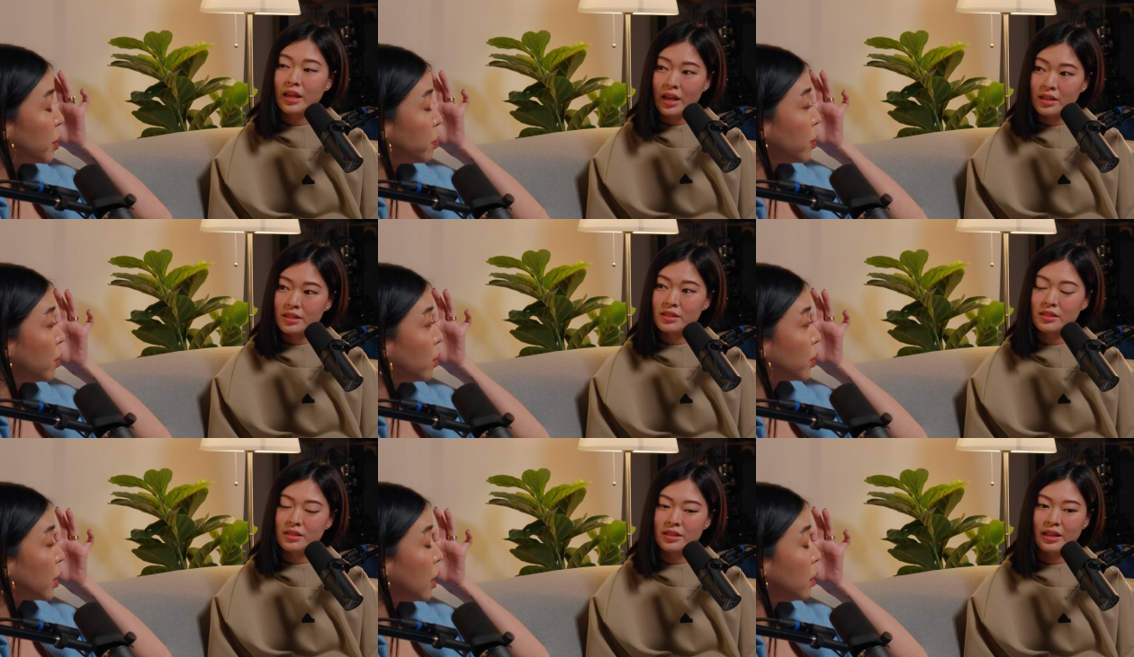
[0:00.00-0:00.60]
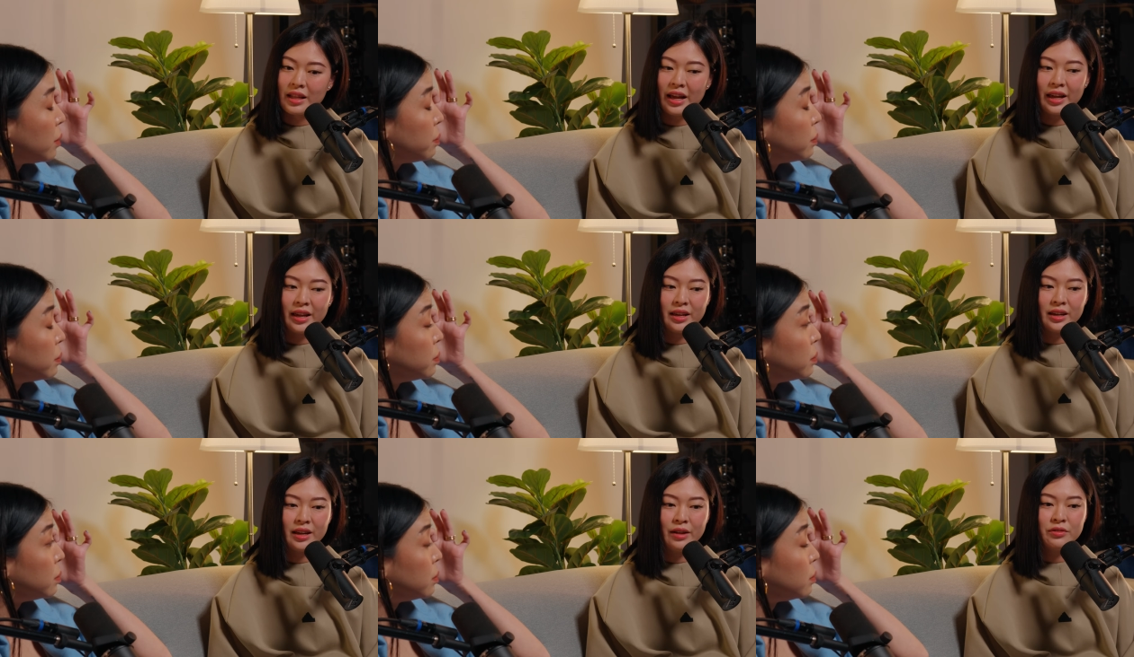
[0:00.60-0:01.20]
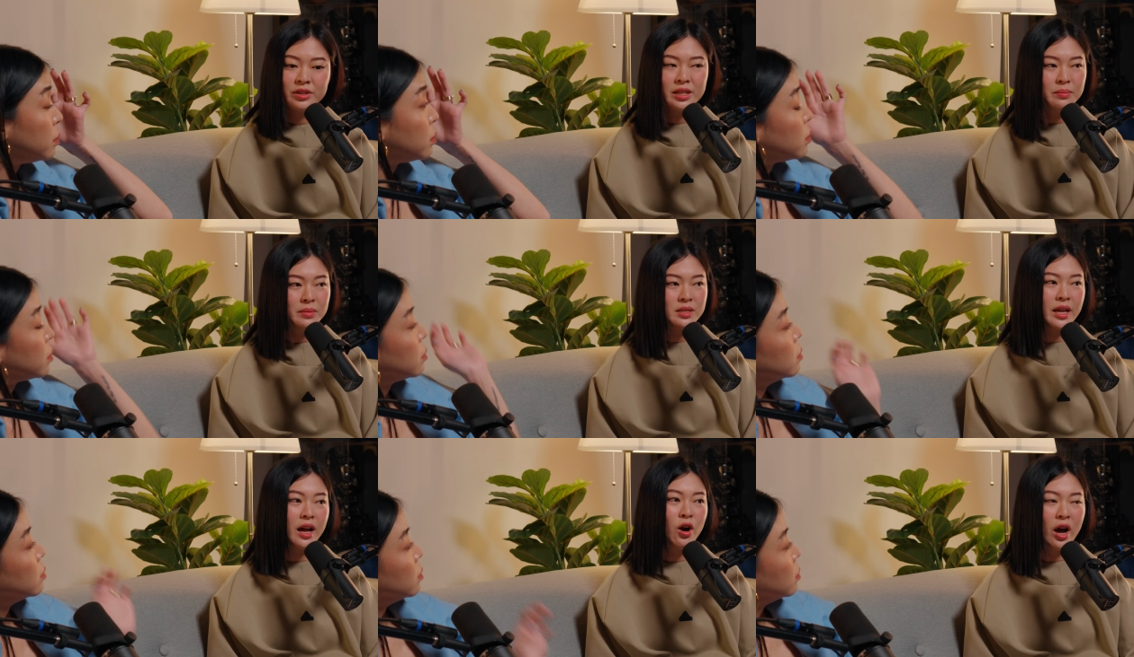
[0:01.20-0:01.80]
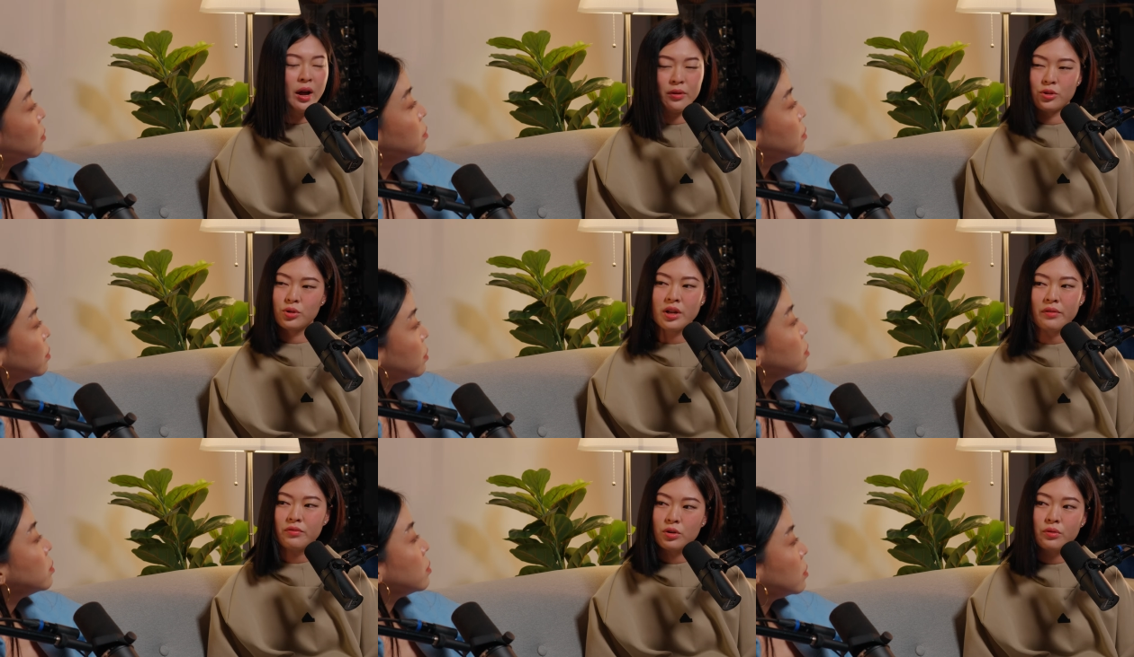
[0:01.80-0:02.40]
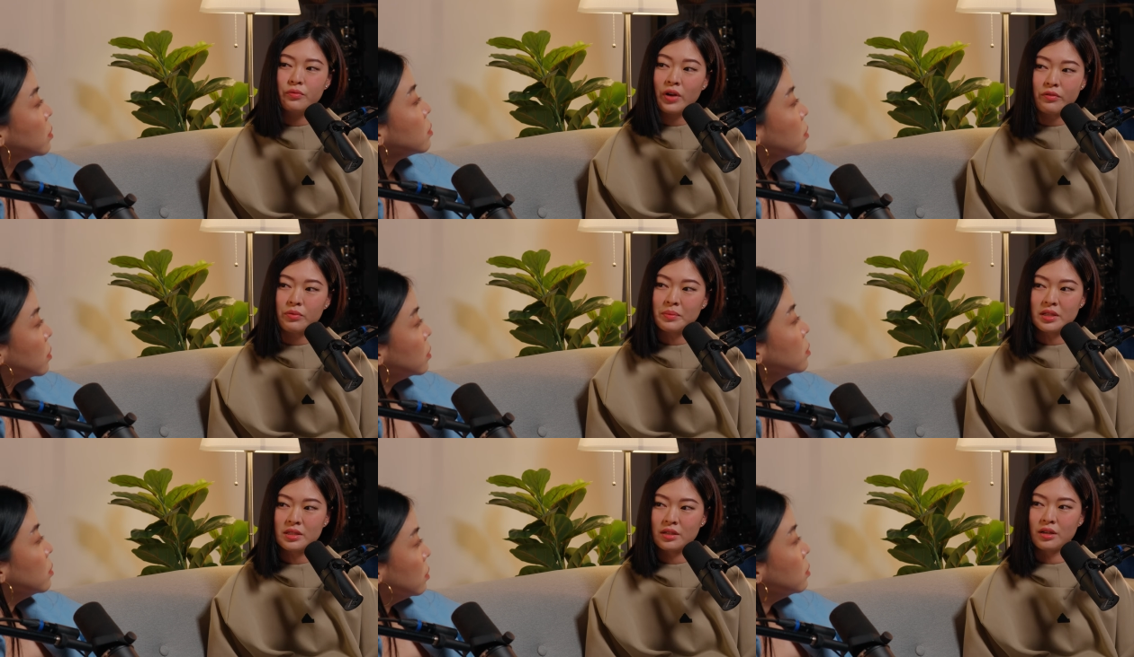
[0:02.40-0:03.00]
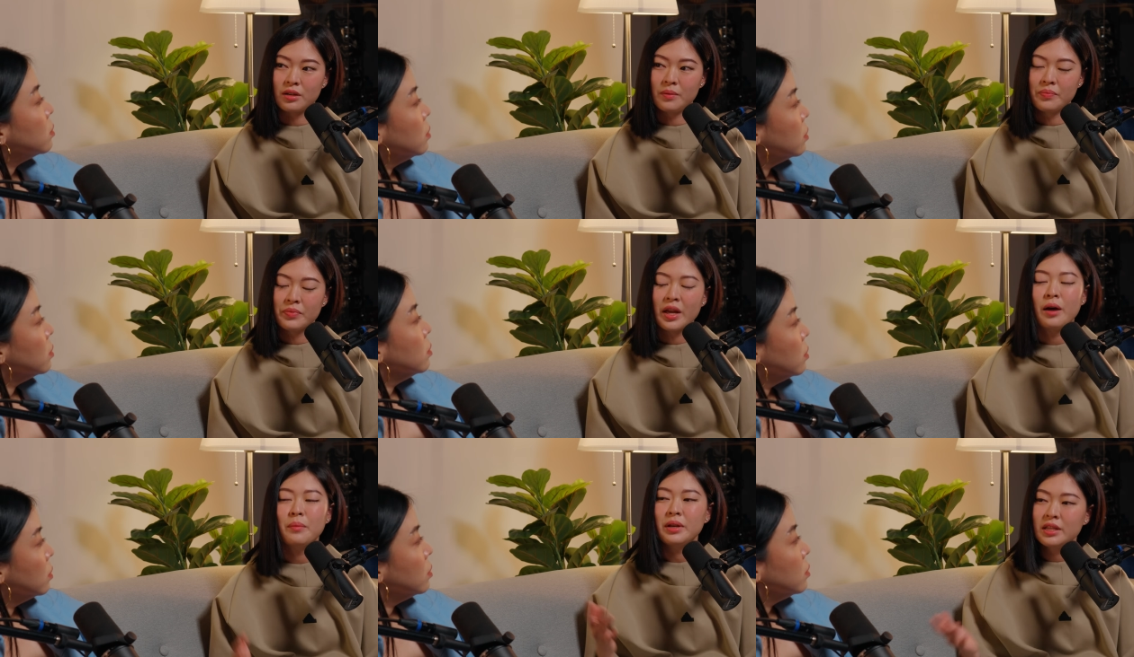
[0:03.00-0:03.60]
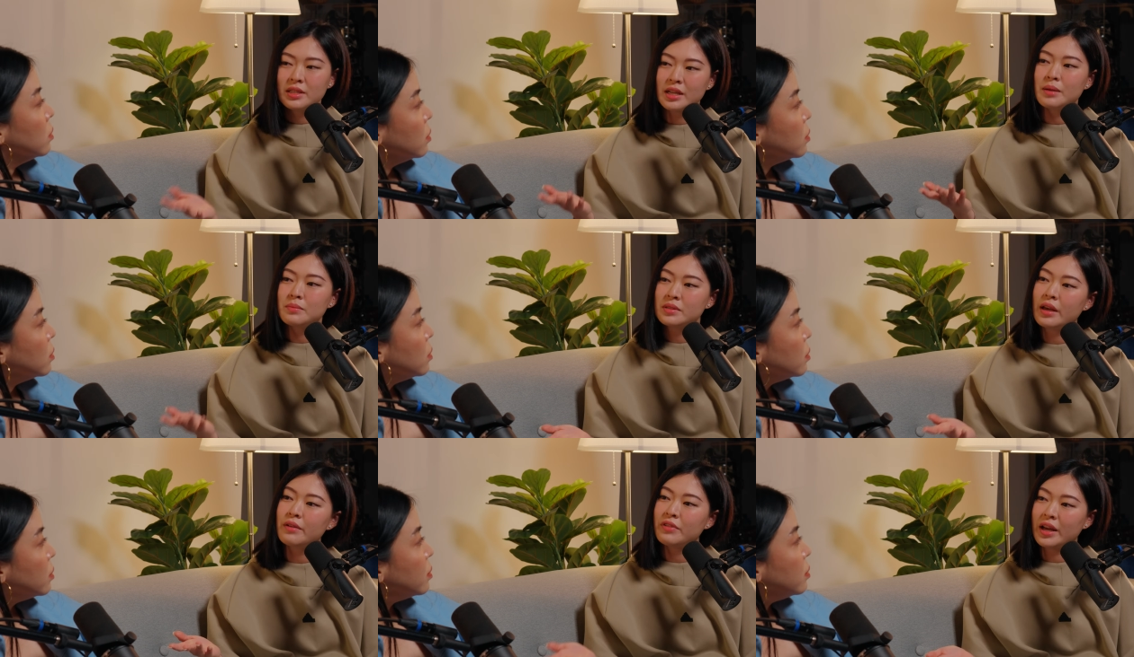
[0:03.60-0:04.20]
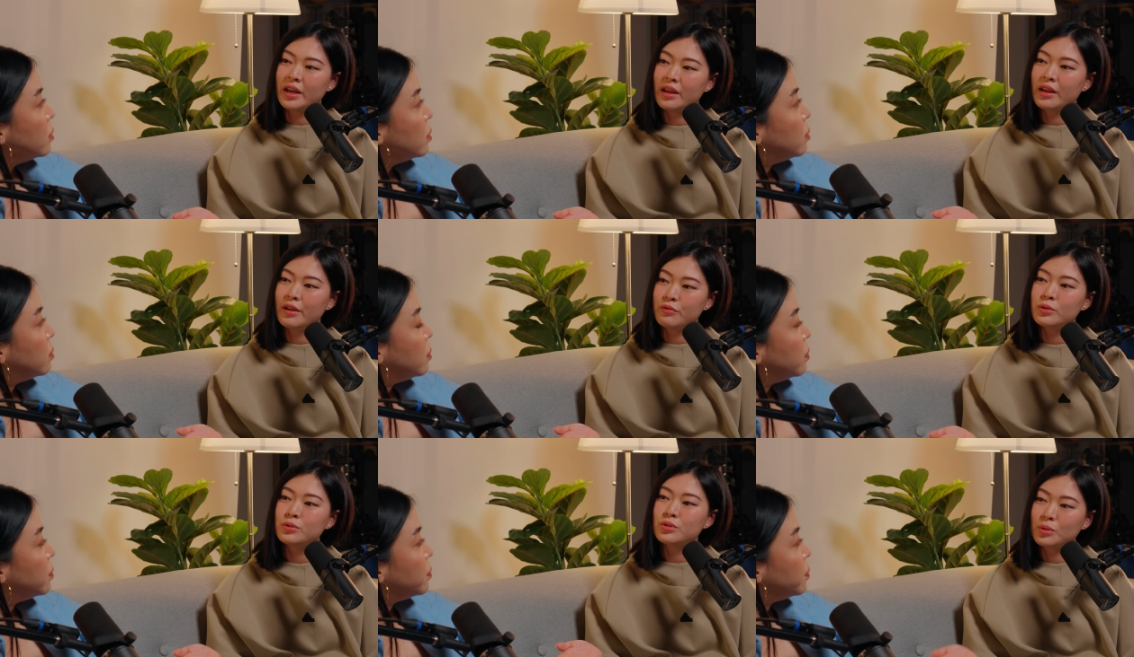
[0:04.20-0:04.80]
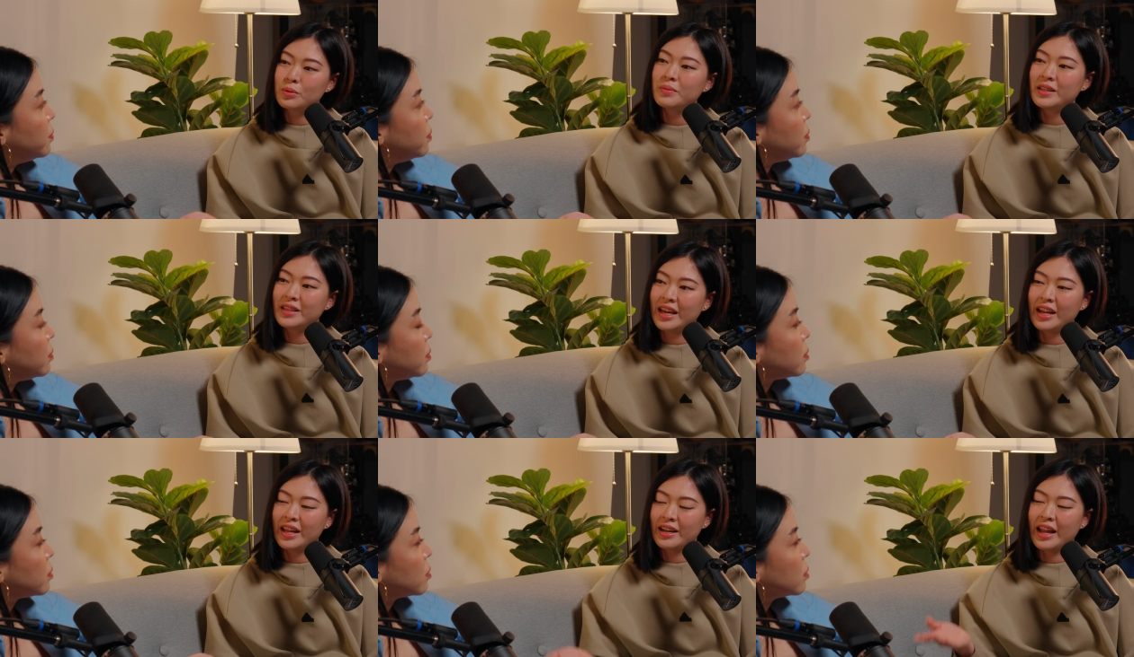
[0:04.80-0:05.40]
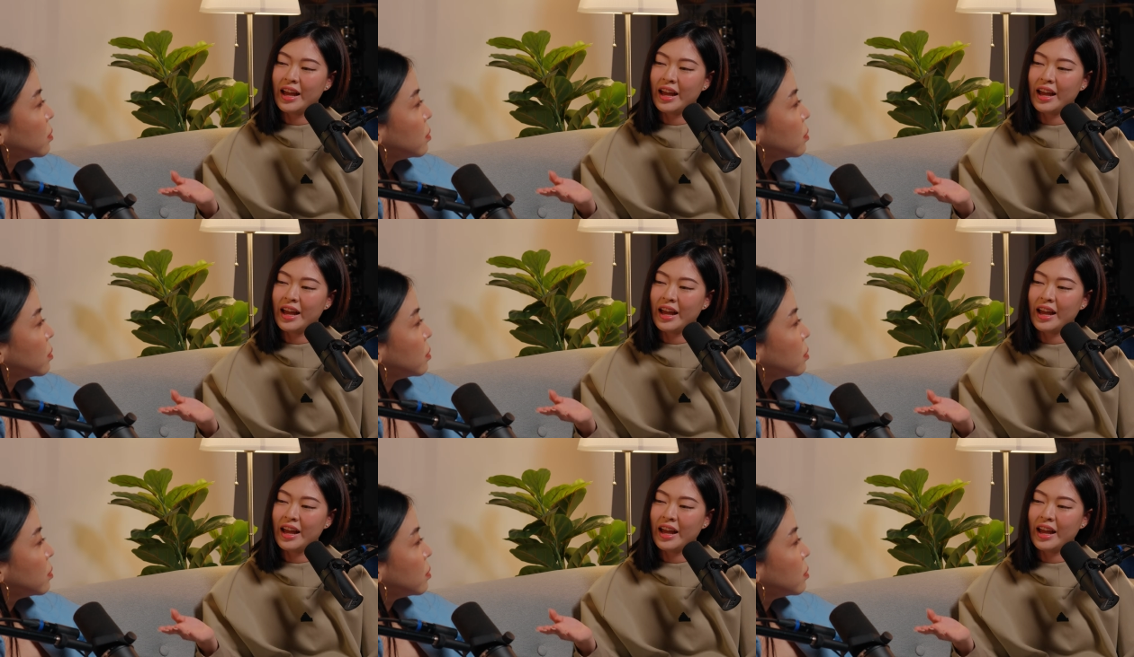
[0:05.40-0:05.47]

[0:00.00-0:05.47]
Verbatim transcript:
Speaker 1: people. Like, every time they say, oh, I don't have a good vibe from this girl. How many times have you told me that?